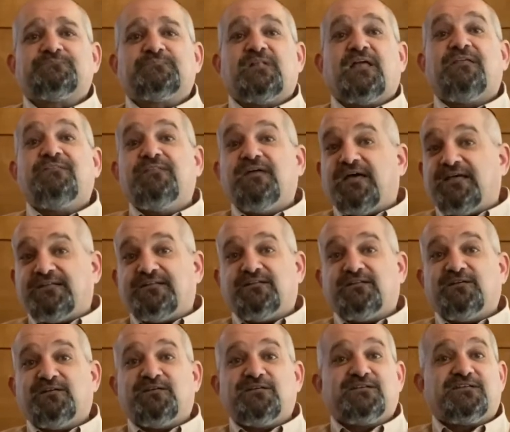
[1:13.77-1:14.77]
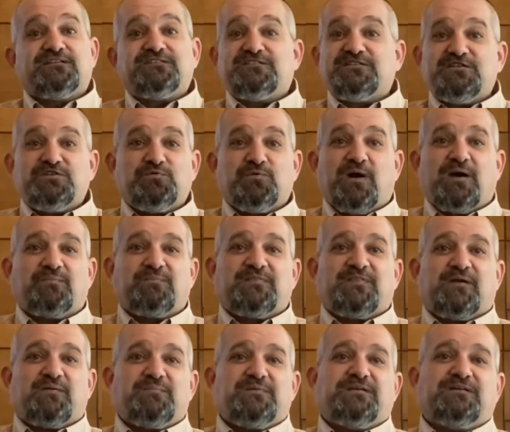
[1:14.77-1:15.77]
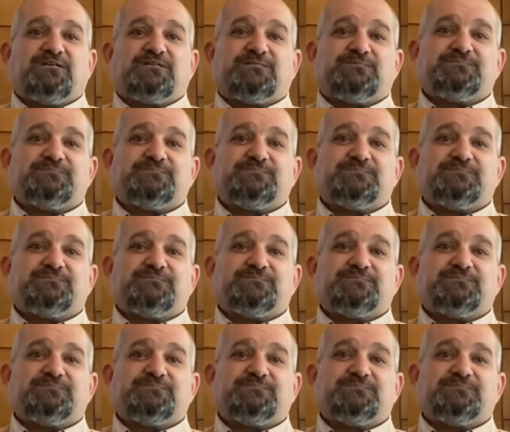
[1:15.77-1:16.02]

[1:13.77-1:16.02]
And then continue on with our meal.